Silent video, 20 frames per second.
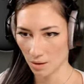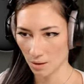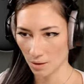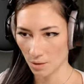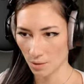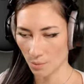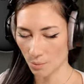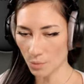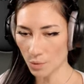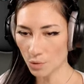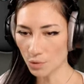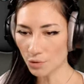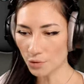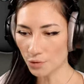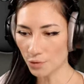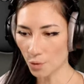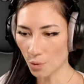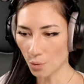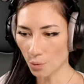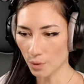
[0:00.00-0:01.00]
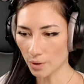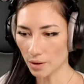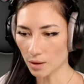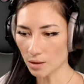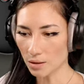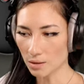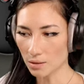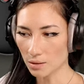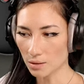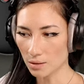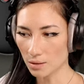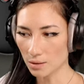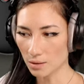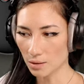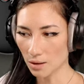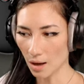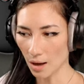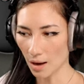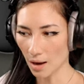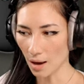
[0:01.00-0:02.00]
Move forward.
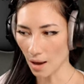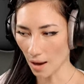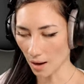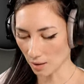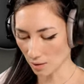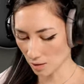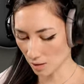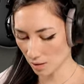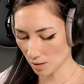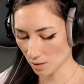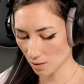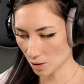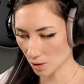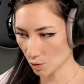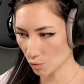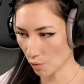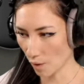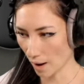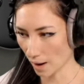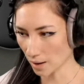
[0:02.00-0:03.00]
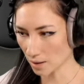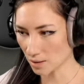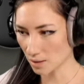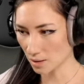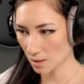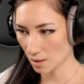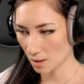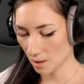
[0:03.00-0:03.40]
Yeah, X is correct.